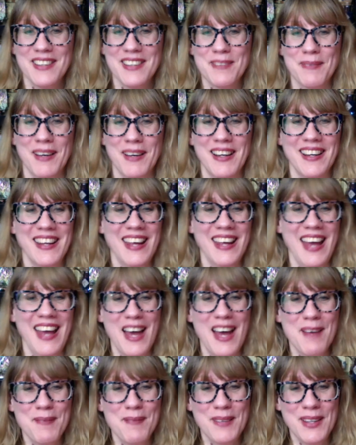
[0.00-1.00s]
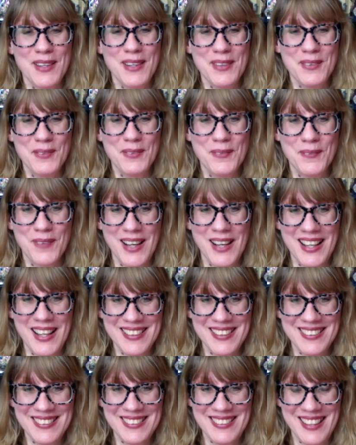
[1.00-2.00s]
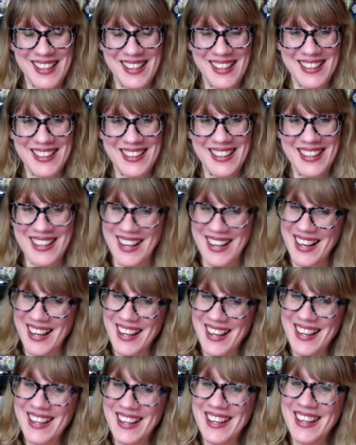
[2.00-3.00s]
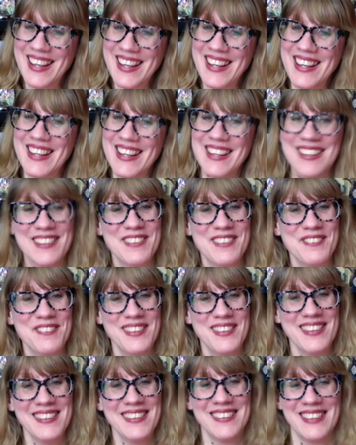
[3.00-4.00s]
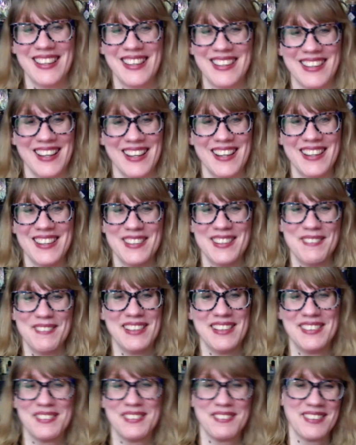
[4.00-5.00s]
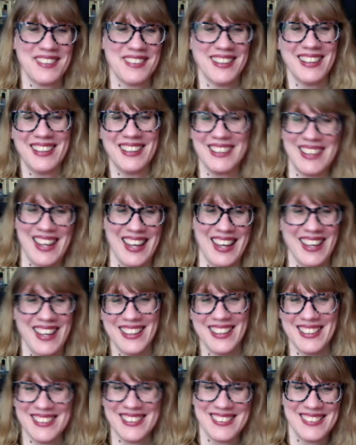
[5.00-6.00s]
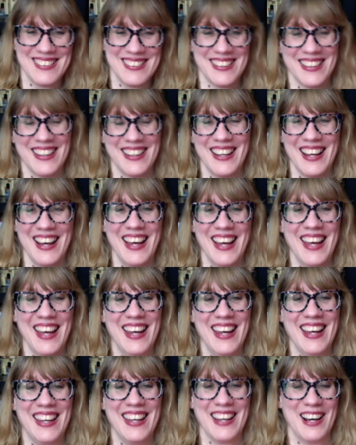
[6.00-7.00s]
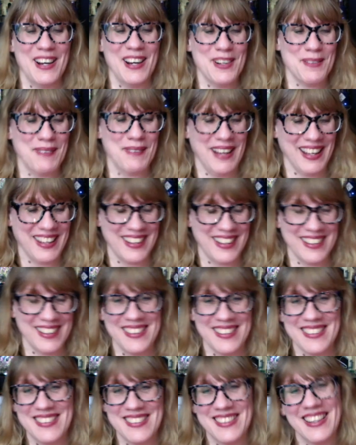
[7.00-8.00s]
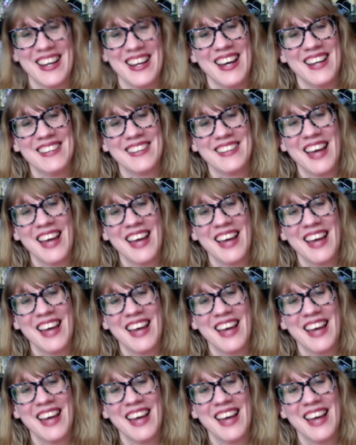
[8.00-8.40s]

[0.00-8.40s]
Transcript: Funny happy Wednesday night. Who feels like talking about some Kringle candles tonight? Oh my goodness, you guys.